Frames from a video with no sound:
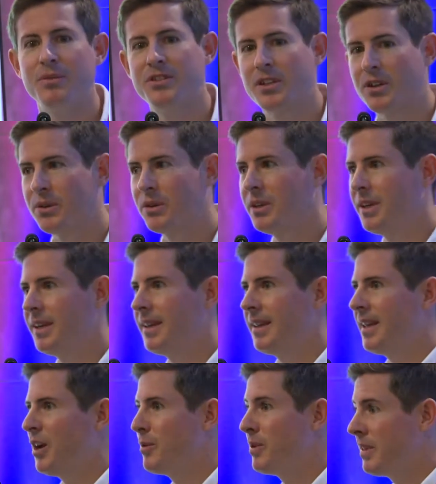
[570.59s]
So,
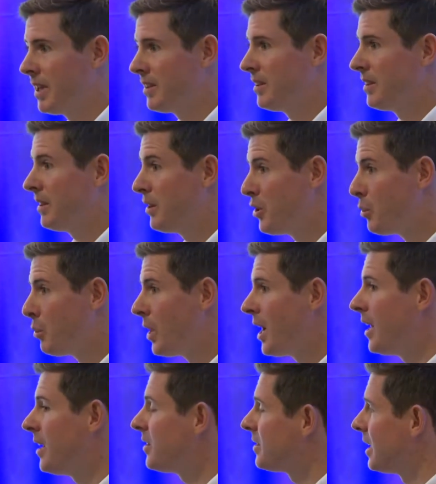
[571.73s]
I mean, that the
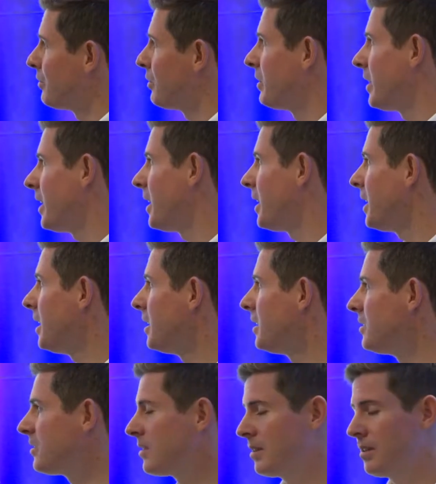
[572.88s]
awareness level there
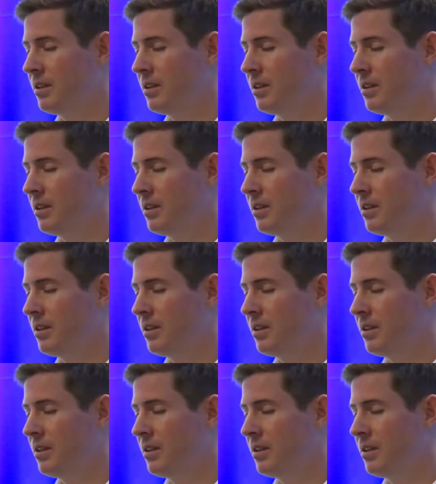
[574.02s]
is,